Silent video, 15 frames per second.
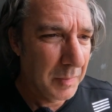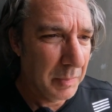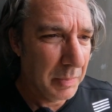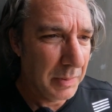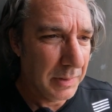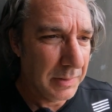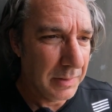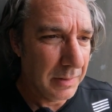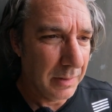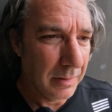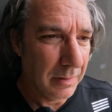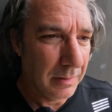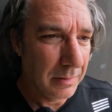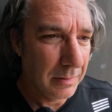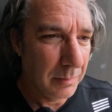But
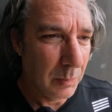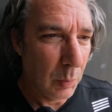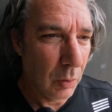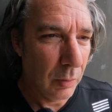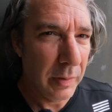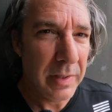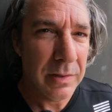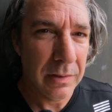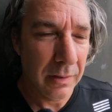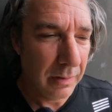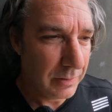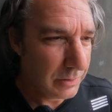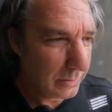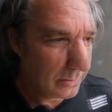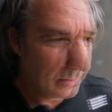then uh, more
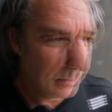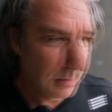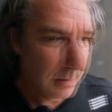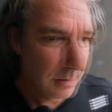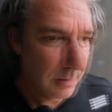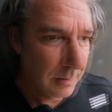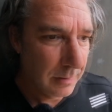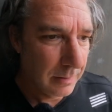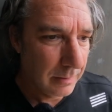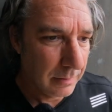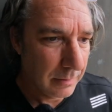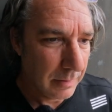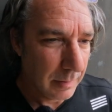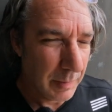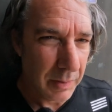research,
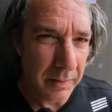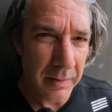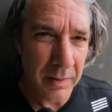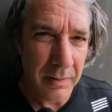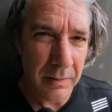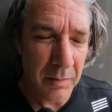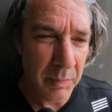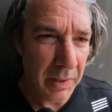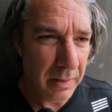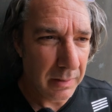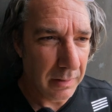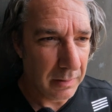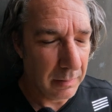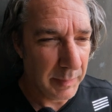I'm thinking depending.